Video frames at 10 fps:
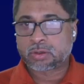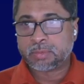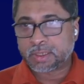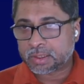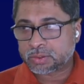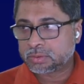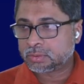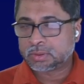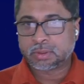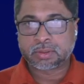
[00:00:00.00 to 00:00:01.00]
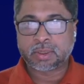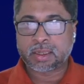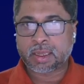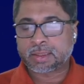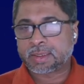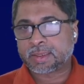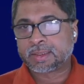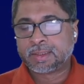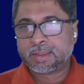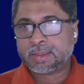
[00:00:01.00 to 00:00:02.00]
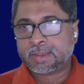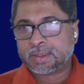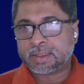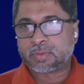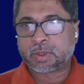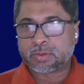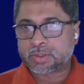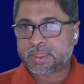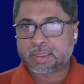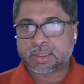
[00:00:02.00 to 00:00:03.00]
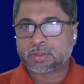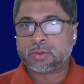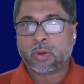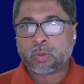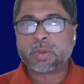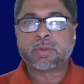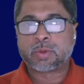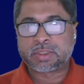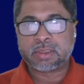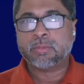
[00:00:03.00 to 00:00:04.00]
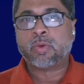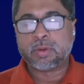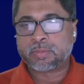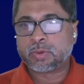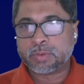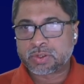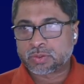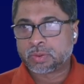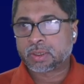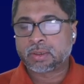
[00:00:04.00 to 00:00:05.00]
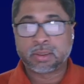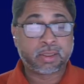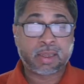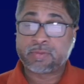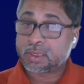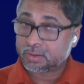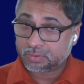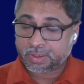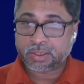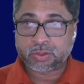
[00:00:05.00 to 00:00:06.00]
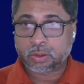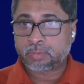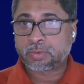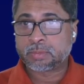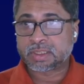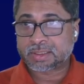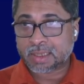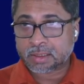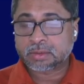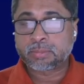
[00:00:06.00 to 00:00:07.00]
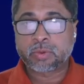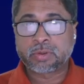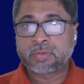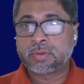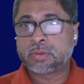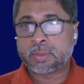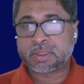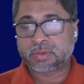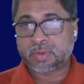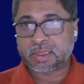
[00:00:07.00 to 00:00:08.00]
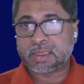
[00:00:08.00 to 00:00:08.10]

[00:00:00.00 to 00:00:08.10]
Documentation, I think it's one of those things that you'll always want to see more improvements to it. They have done a great job from a starter point of view, and it's